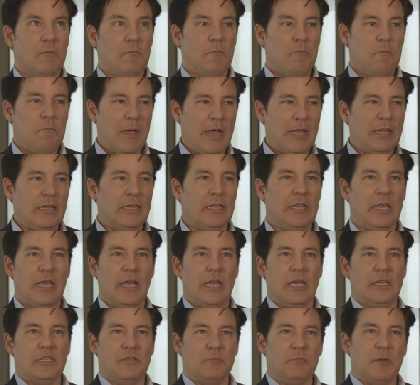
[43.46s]
mainly in the
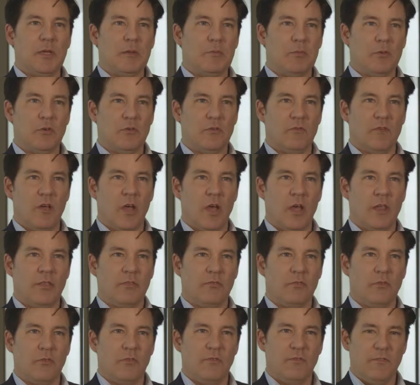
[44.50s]
hands of people who've gone
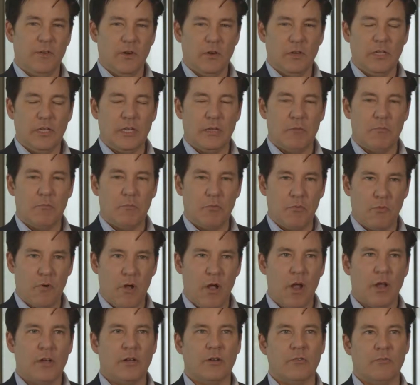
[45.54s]
through a fairly
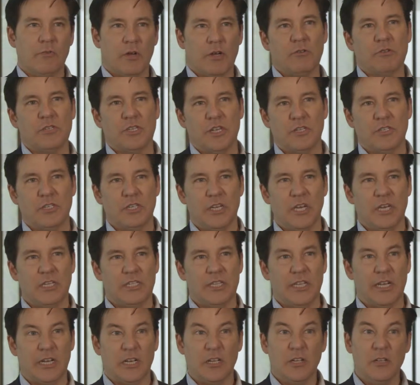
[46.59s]
broad and rigorous education
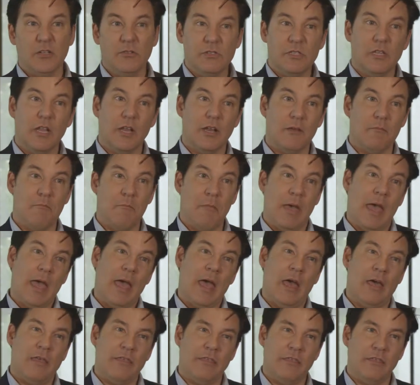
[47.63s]
that includes a lot of
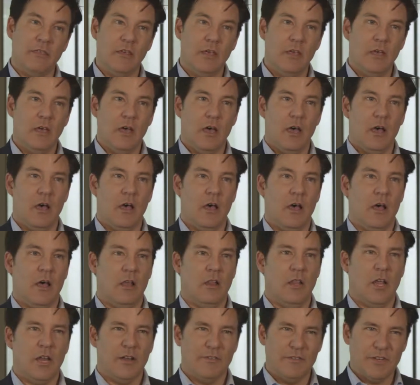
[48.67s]
math, a
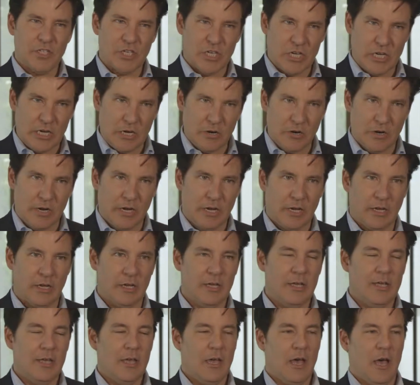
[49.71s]
lot of engineering,
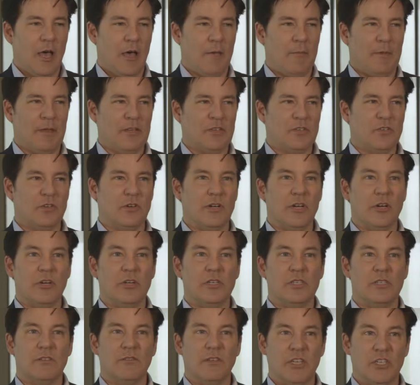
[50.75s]
and certain
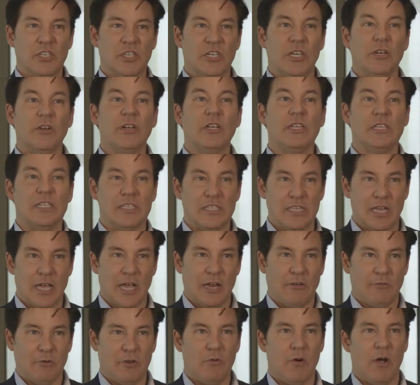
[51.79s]
areas of engineering
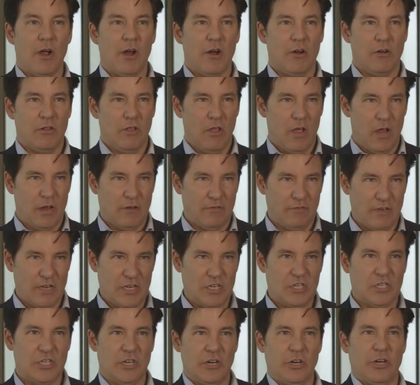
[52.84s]
design require a lot of
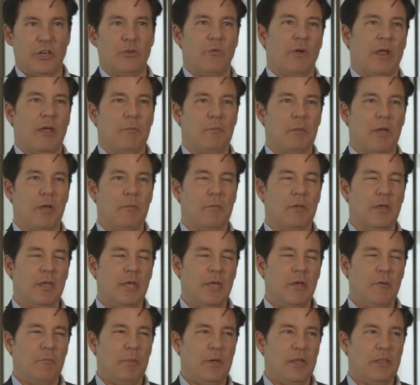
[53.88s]
engineering ramp up.
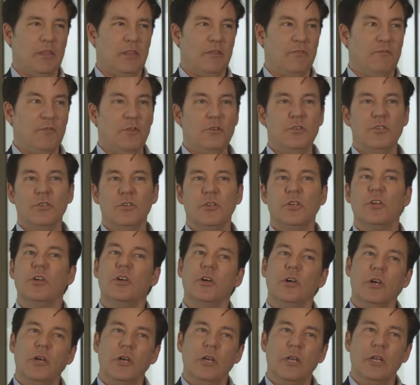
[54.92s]
But the future
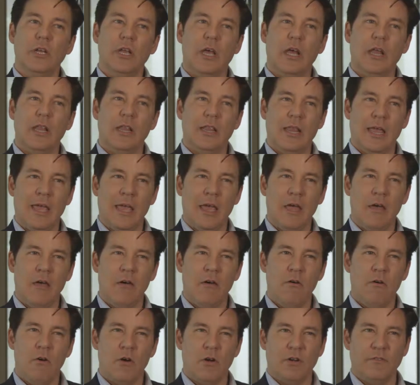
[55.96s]
could
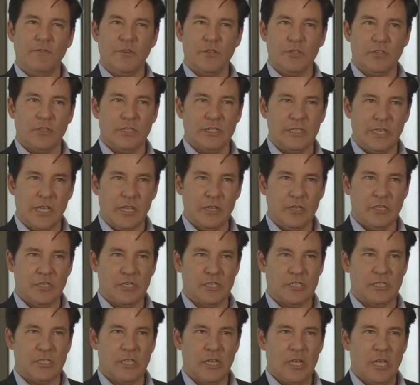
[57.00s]
allow artificial
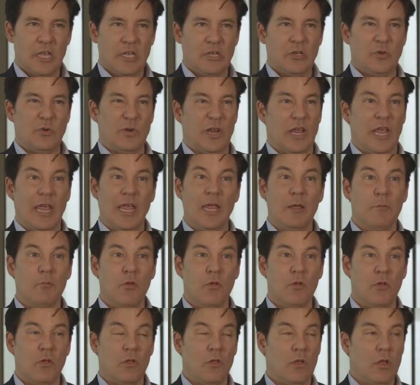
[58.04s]
intelligence to
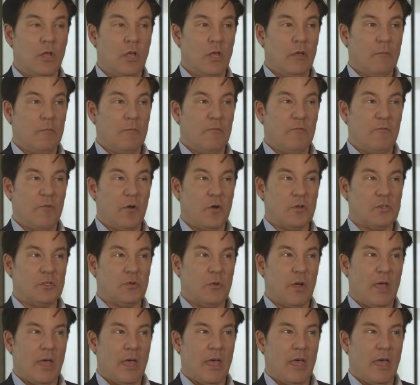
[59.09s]
enable folks who
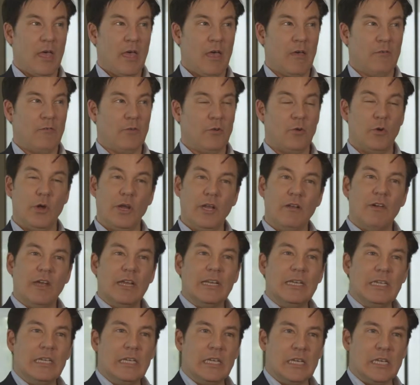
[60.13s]
have creative
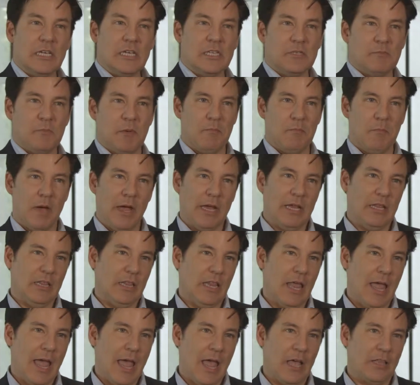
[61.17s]
ideas might
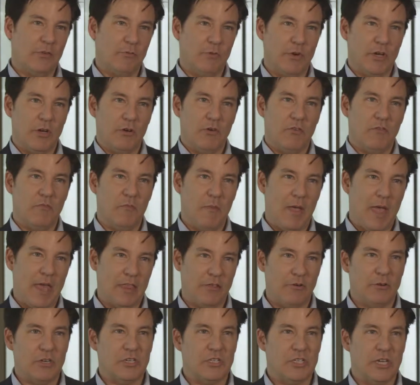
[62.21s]
lack the rigor of math
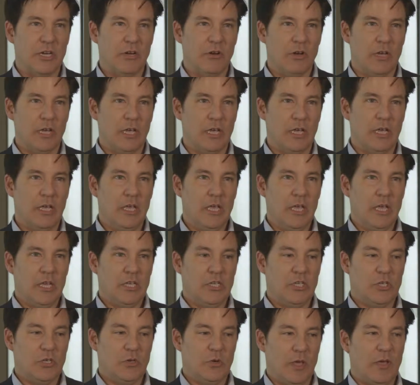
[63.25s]
or engineering
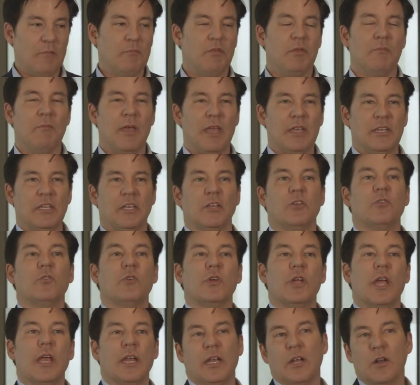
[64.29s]
to implement and
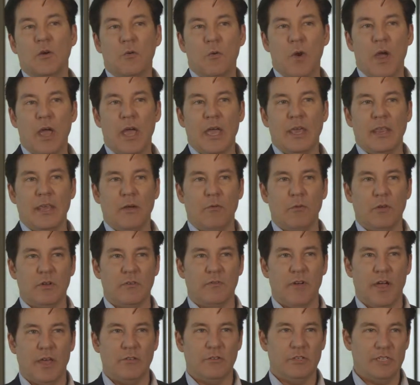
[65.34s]
create in a way that would have
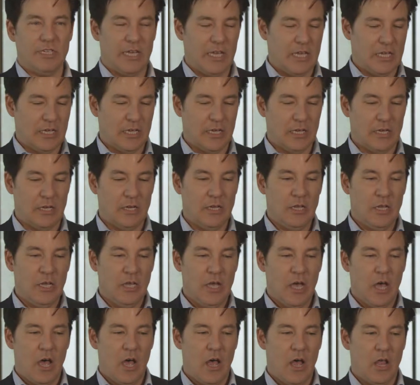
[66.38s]
either taken
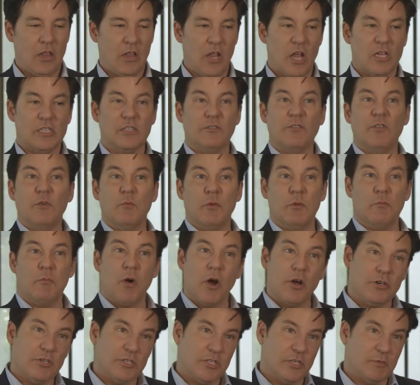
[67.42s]
lots of human
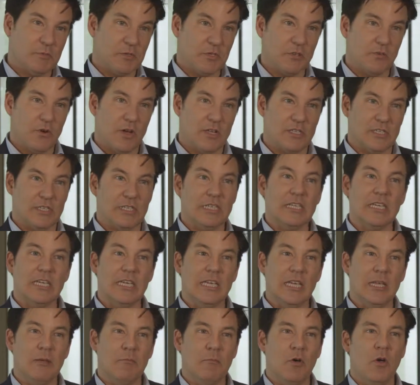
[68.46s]
partnerships across a
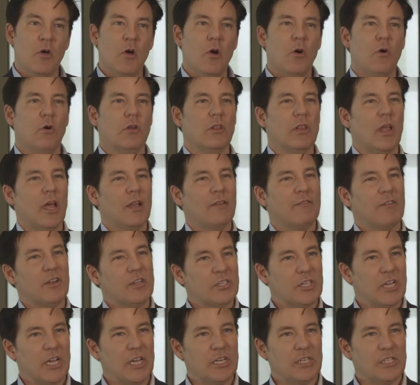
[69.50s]
team, or a lot of
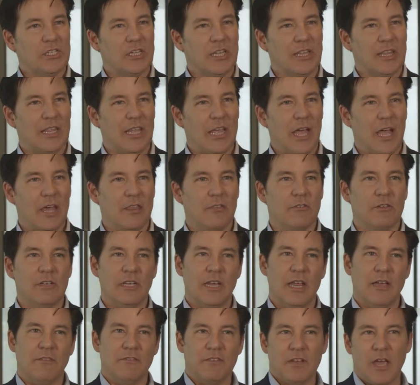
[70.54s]
education that they either didn't
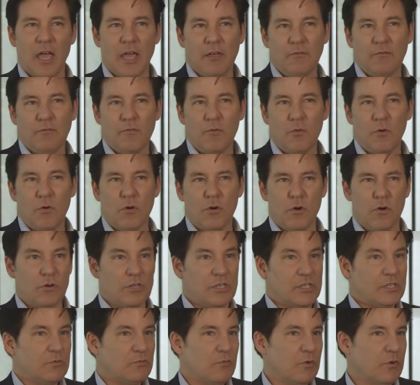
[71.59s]
have time for or
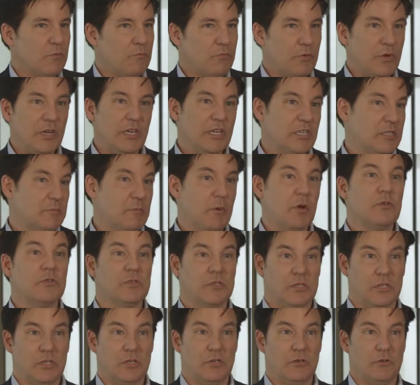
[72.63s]
just weren't
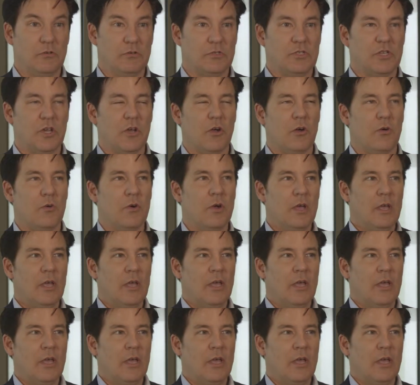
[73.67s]
predisposed to. So